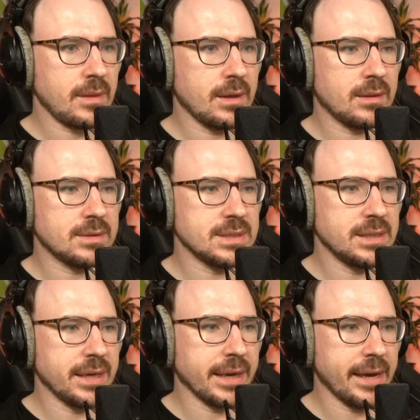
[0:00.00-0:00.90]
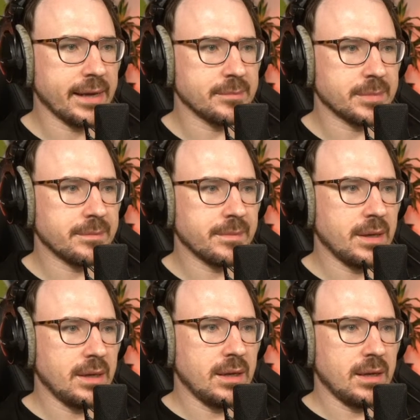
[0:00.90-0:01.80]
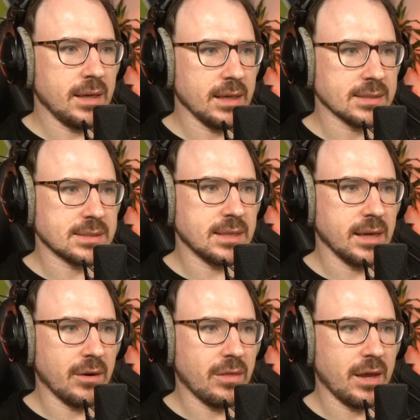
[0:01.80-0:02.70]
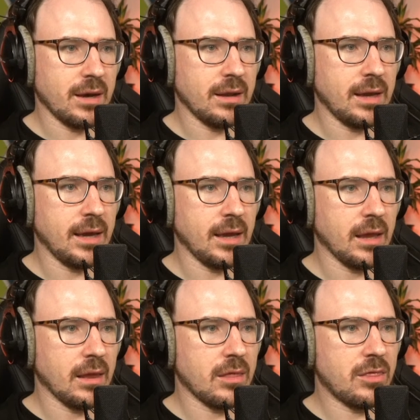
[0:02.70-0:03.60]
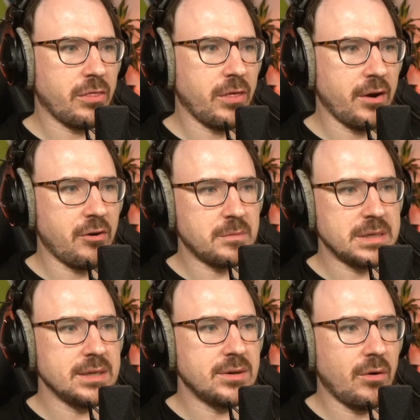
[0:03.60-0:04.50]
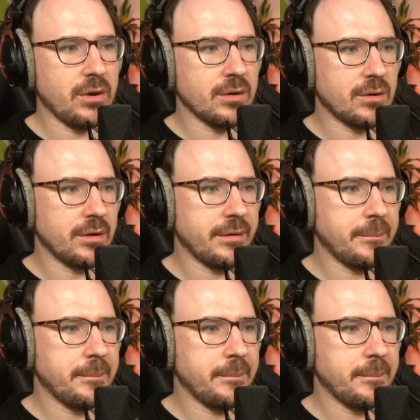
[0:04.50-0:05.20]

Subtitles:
Seeking help. Is there then a therapy going on?